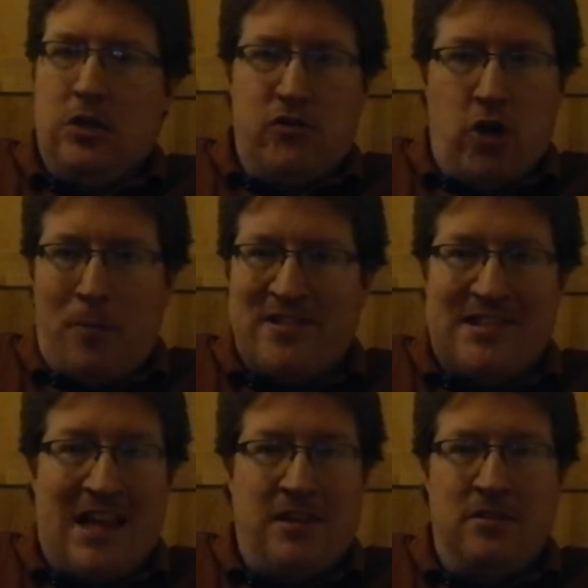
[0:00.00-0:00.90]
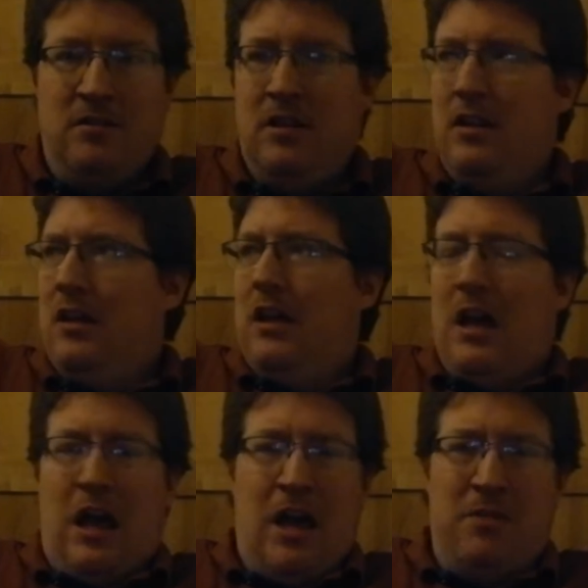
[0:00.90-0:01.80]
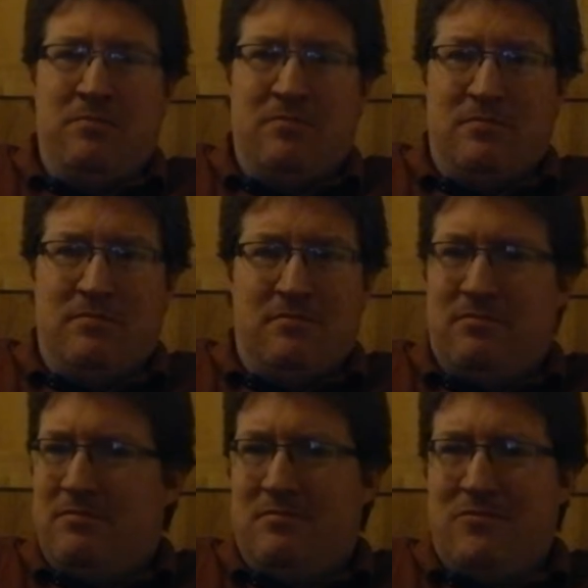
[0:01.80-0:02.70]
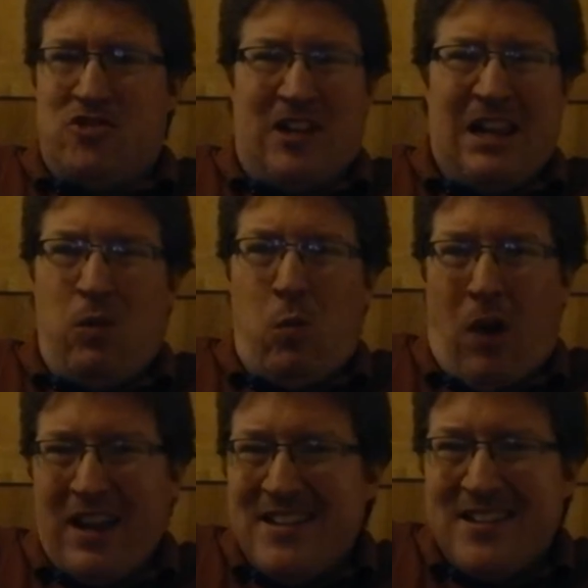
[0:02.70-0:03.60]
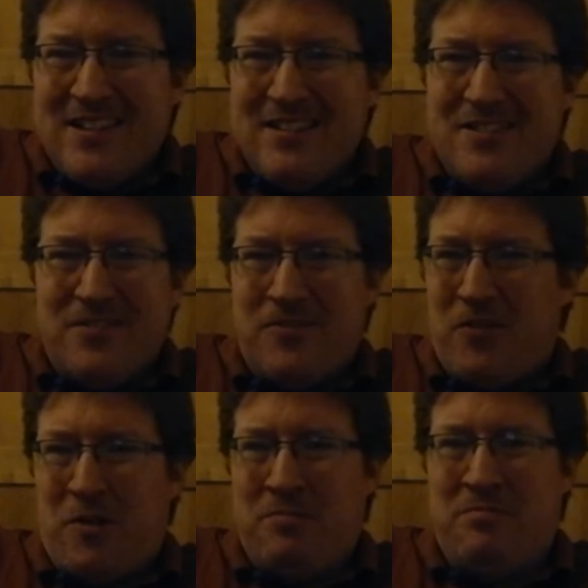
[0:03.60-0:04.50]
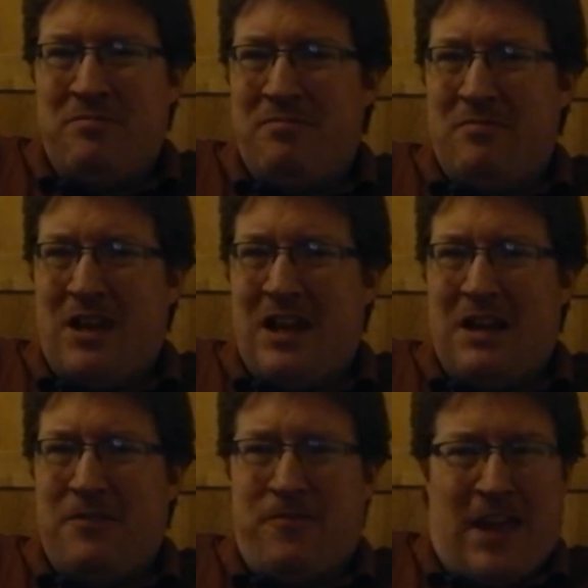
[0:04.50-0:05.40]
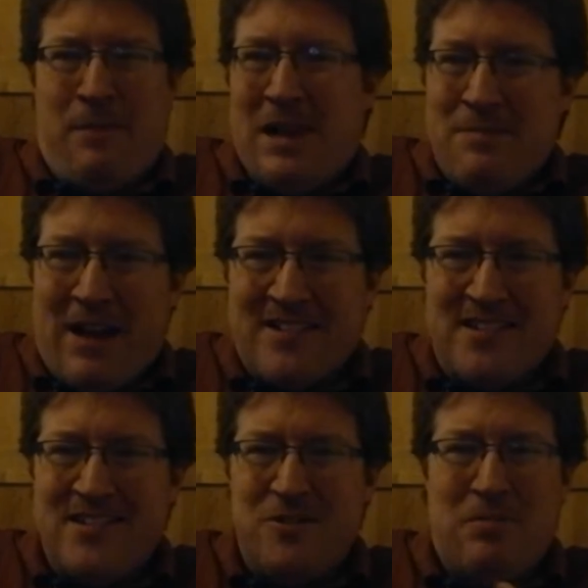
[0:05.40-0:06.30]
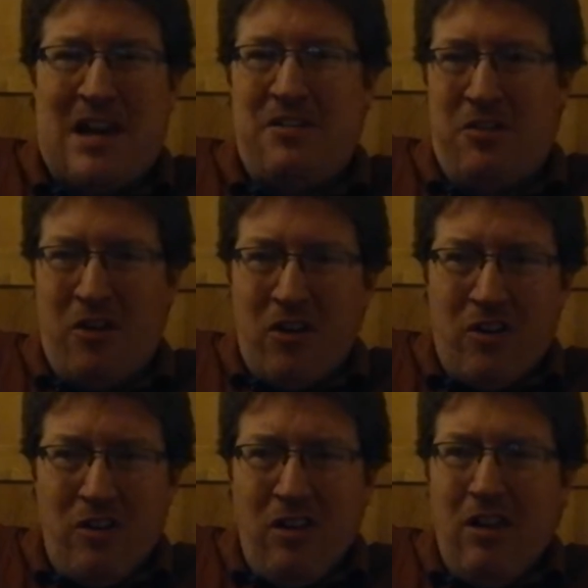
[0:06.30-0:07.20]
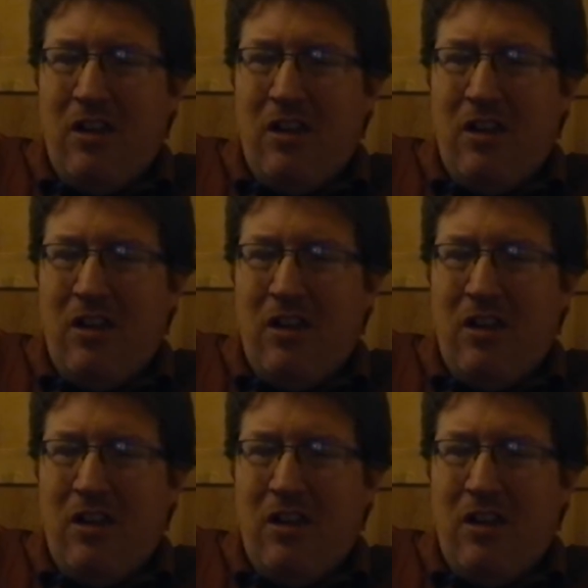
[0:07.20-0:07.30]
Thomas Lennon, Jaleel White from Family Matters, who played Urkel,